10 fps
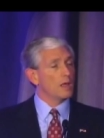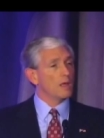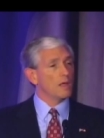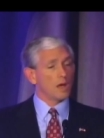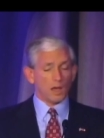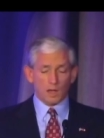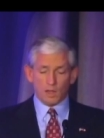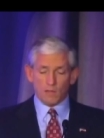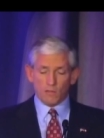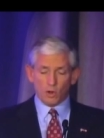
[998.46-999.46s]
uh,
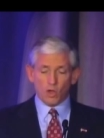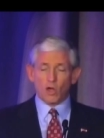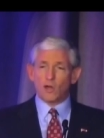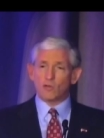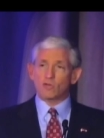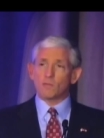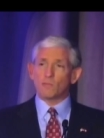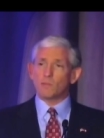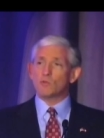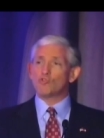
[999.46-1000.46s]
the law is
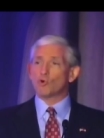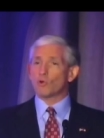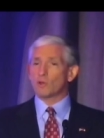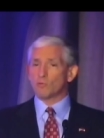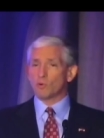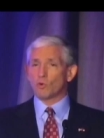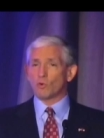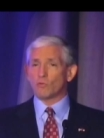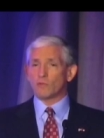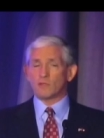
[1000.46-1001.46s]
simply majority rule,
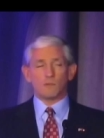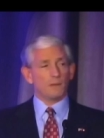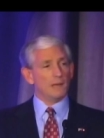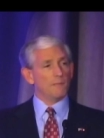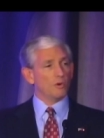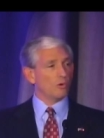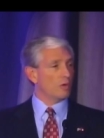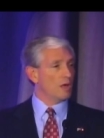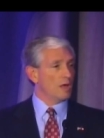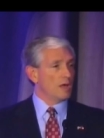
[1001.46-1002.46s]
that the people
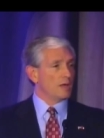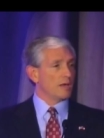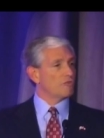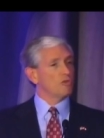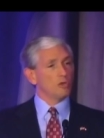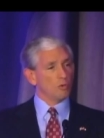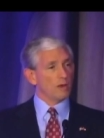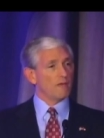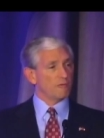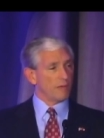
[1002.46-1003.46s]
get to do
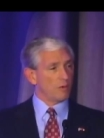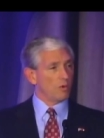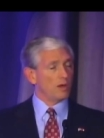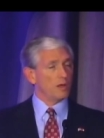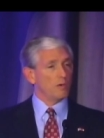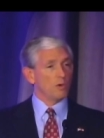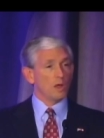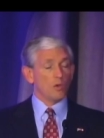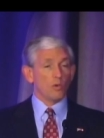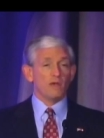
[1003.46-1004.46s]
whatever they want to.
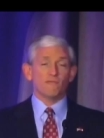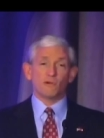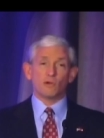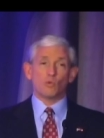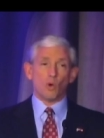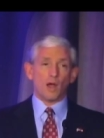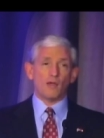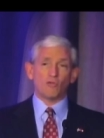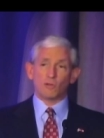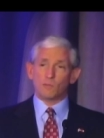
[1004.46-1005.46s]
We have very
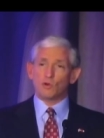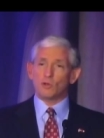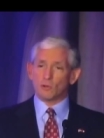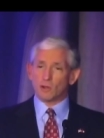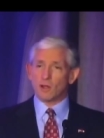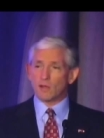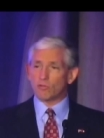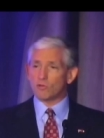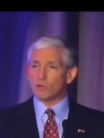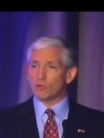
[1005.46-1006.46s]
wisely put in our
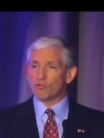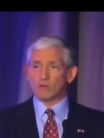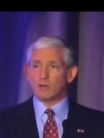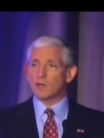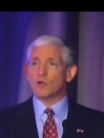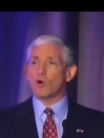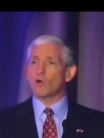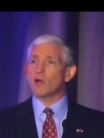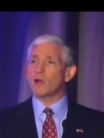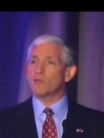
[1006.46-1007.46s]
Constitution and in all
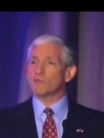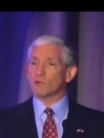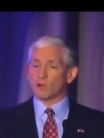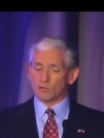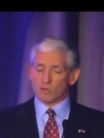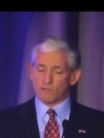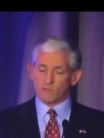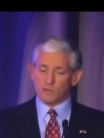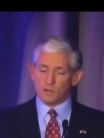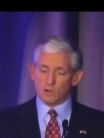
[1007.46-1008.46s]
kinds of laws over
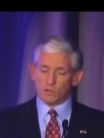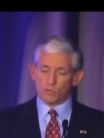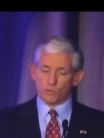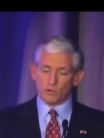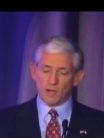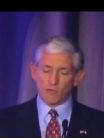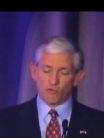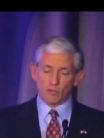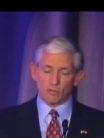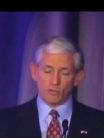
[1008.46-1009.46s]
the years
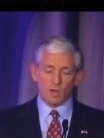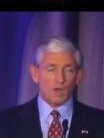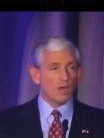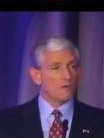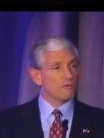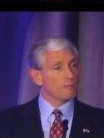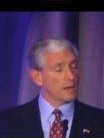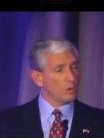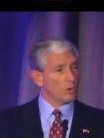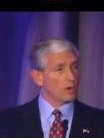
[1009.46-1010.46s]
protections for
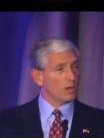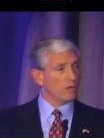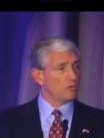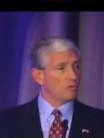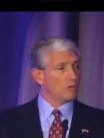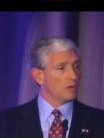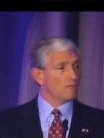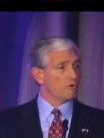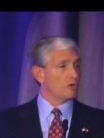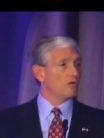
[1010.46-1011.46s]
minorities,
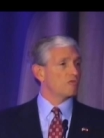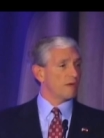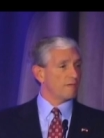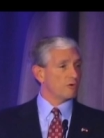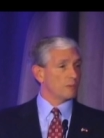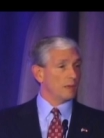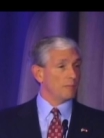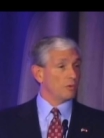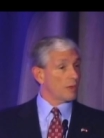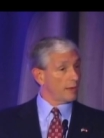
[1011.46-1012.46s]
for disfavored
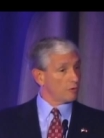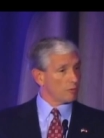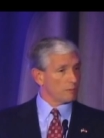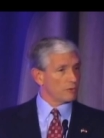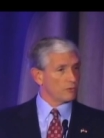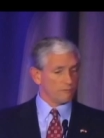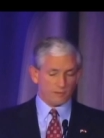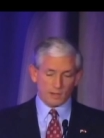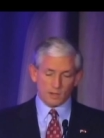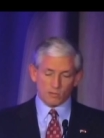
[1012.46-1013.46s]
people like criminal
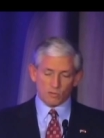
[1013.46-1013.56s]
defendants,